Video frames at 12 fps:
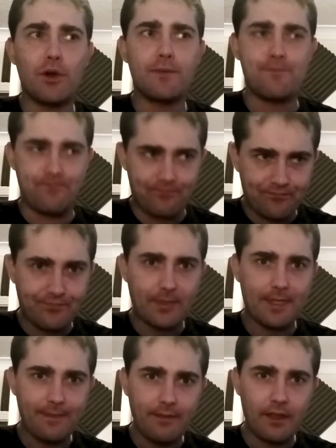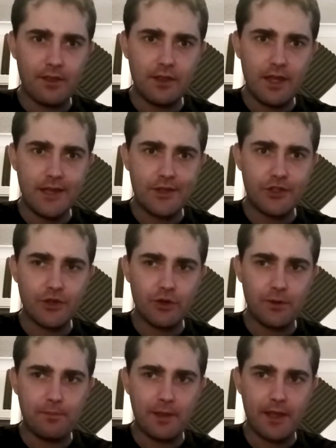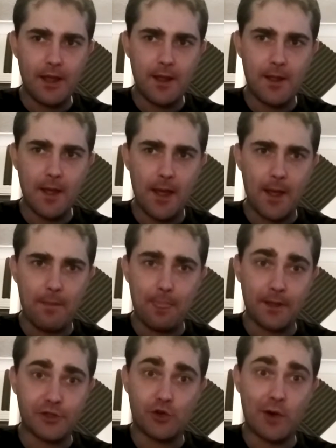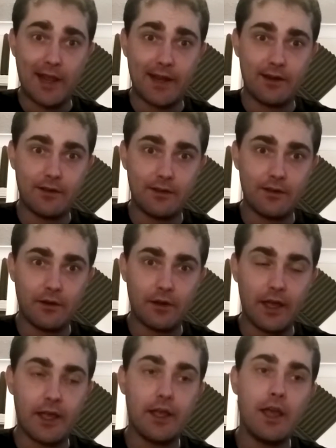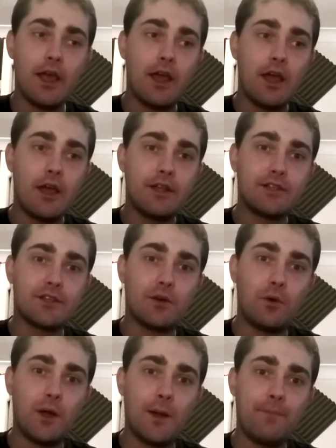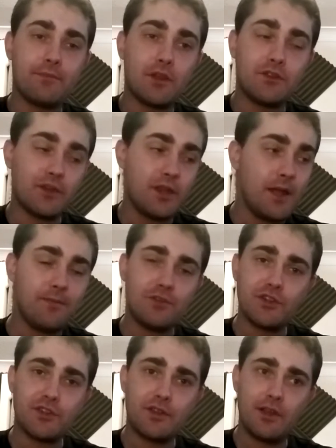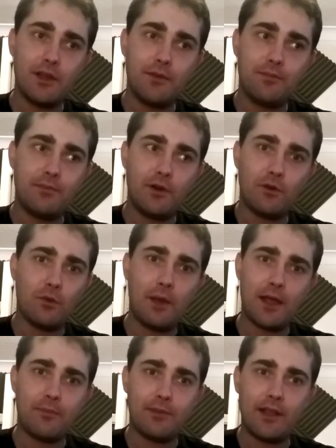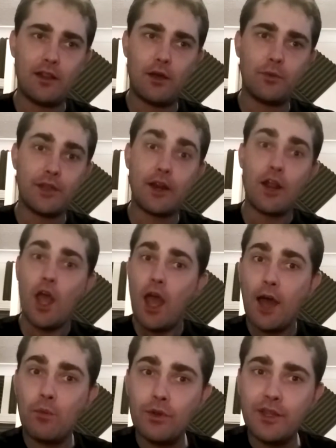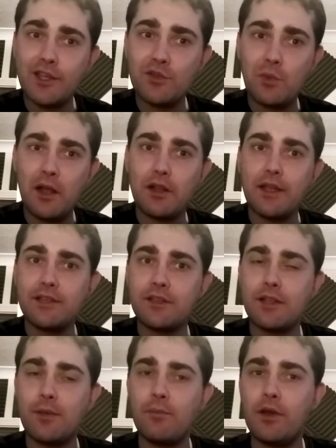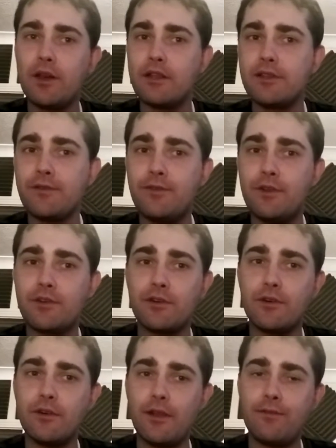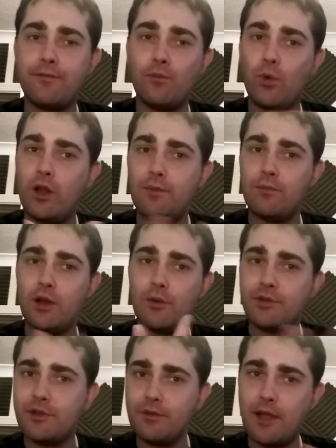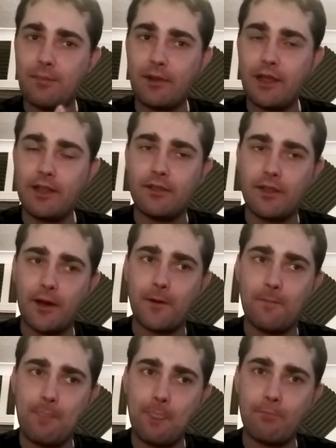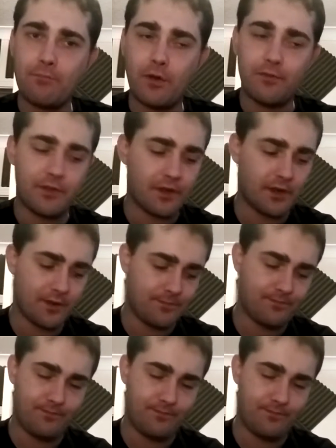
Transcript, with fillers: but it shouldn't be uh, a strain. Okay. So um, so yeah, just uh, you know, go back, play along with that. And one thing as well is to keep in mind is if you turn if while I'm, while I was doing that playing there of the